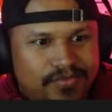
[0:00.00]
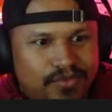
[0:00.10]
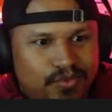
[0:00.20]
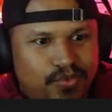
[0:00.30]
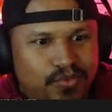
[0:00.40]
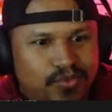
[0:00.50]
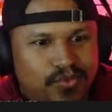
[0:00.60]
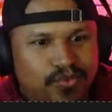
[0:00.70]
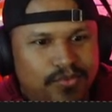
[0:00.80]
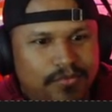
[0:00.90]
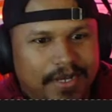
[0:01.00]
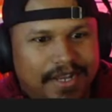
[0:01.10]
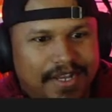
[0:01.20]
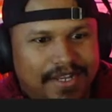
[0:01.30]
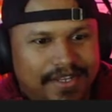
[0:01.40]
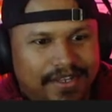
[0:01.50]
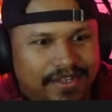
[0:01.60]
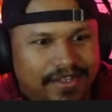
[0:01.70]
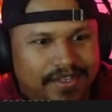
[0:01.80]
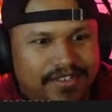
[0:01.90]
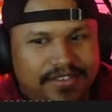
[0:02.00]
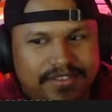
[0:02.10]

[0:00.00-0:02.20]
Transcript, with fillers: Oh my god.